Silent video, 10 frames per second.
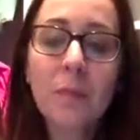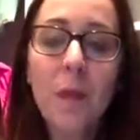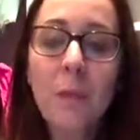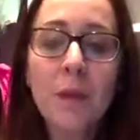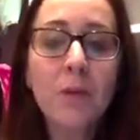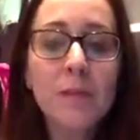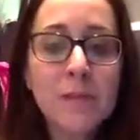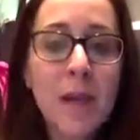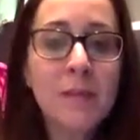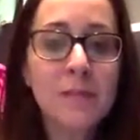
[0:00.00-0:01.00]
But this
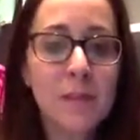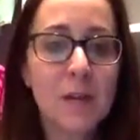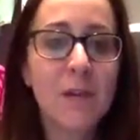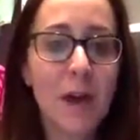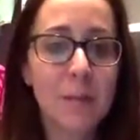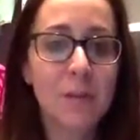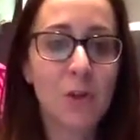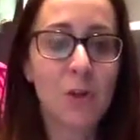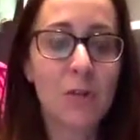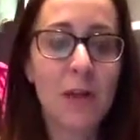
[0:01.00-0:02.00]
kind of stuff happens
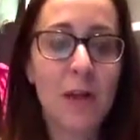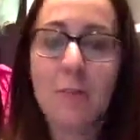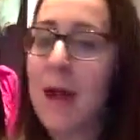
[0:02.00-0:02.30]
all the time.